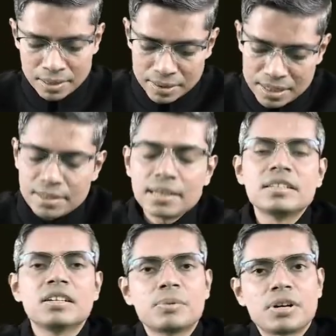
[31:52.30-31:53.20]
This
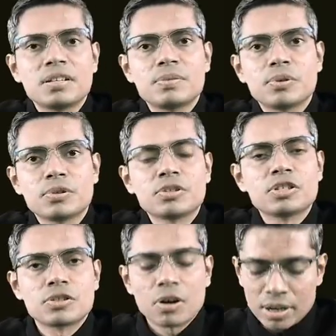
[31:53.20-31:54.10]
kind of transport,
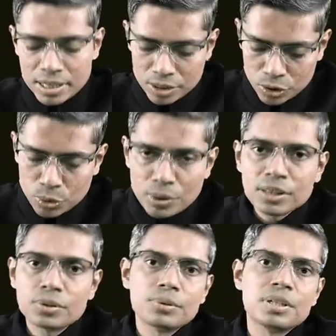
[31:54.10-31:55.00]
which is occurring through
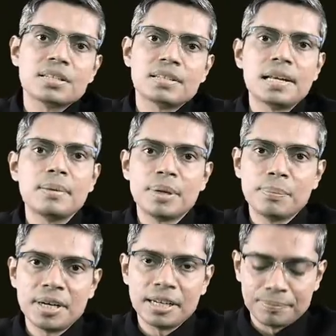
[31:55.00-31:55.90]
and through the cell
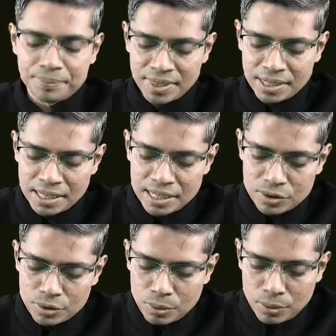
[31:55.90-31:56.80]
membrane,
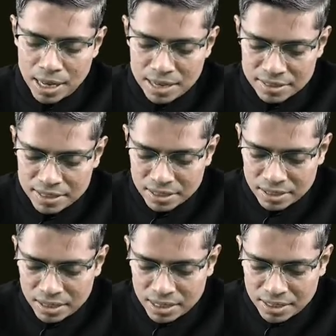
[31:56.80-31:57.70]
is known as
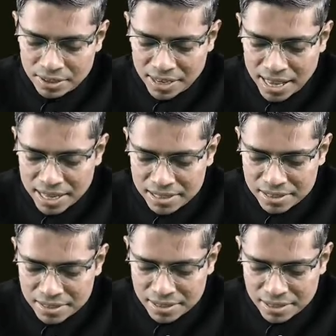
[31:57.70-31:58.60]
the
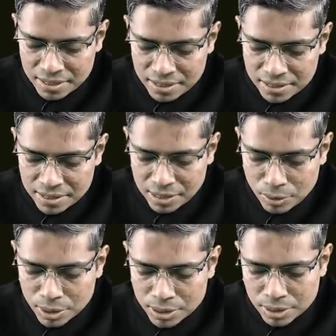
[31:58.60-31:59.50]

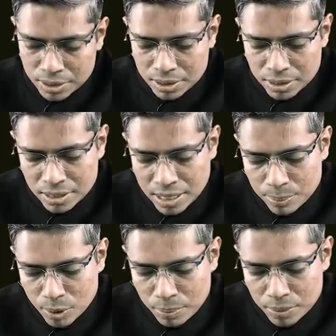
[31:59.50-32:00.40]
transcellular
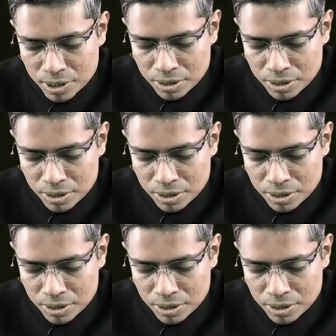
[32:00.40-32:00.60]
type of